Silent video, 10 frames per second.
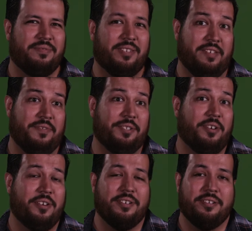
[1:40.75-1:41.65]
Life is
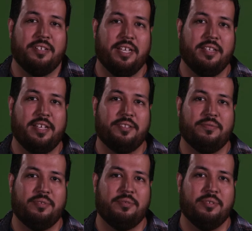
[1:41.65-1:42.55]
art, and that's
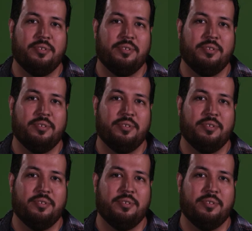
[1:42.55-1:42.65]
what